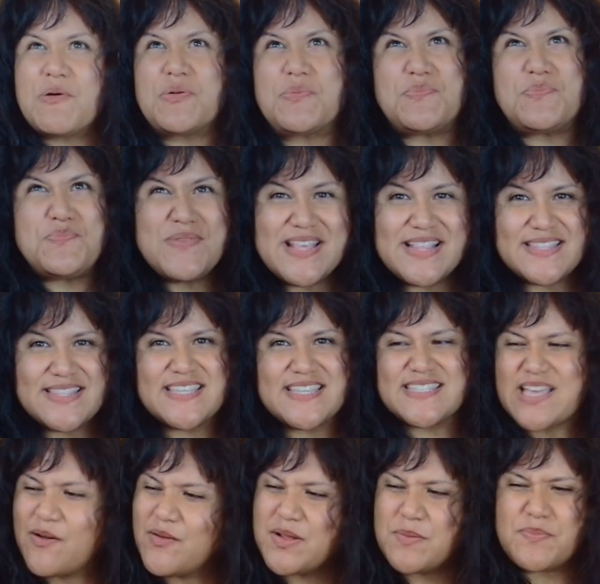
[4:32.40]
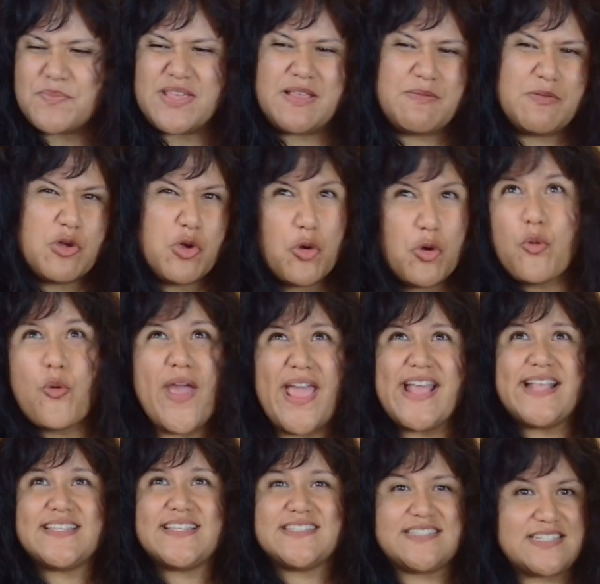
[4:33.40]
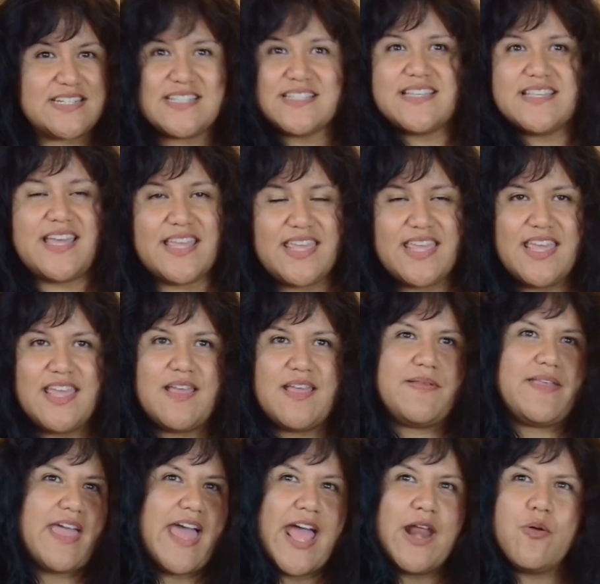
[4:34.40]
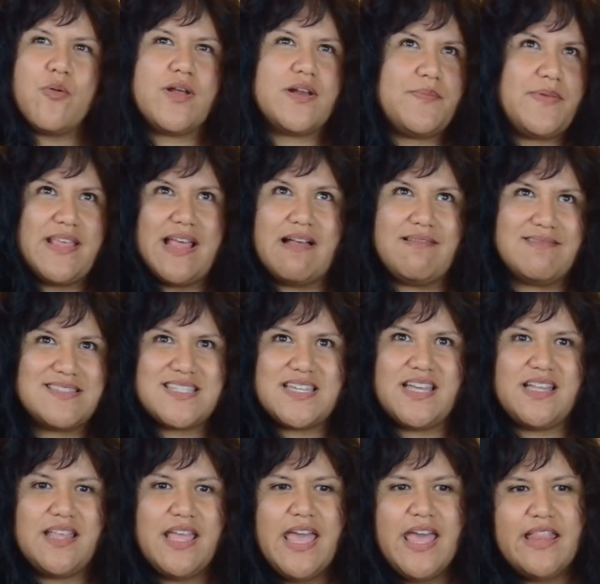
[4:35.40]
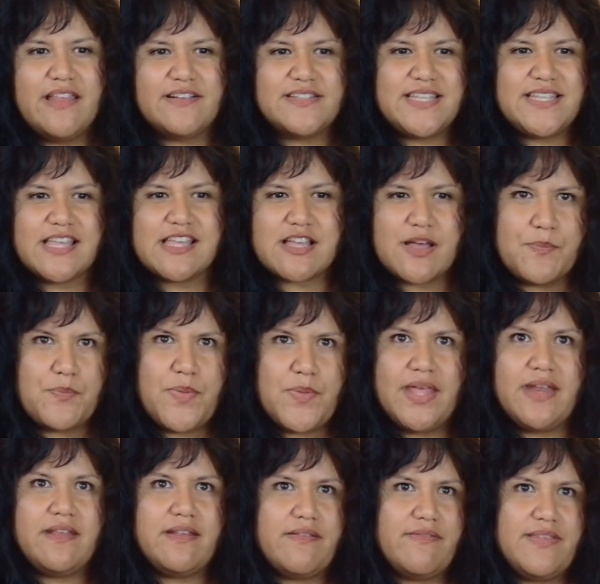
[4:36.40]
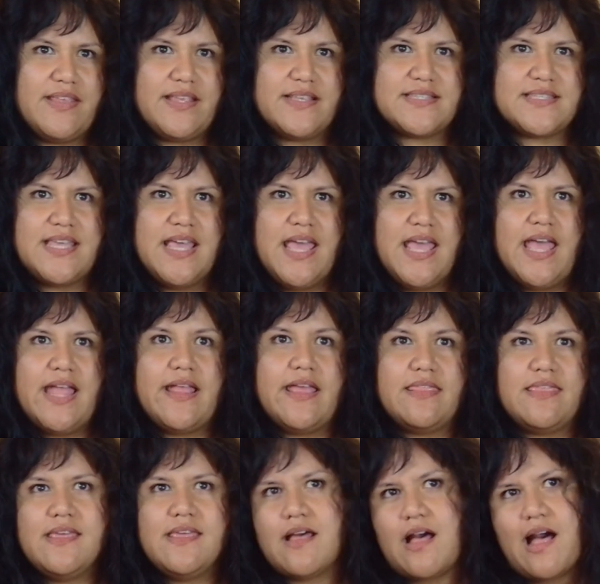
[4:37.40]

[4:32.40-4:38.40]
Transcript: want to meet this. I want to be great just like him. Like, I don't want to be outdone. There's like a competitiveness. And I think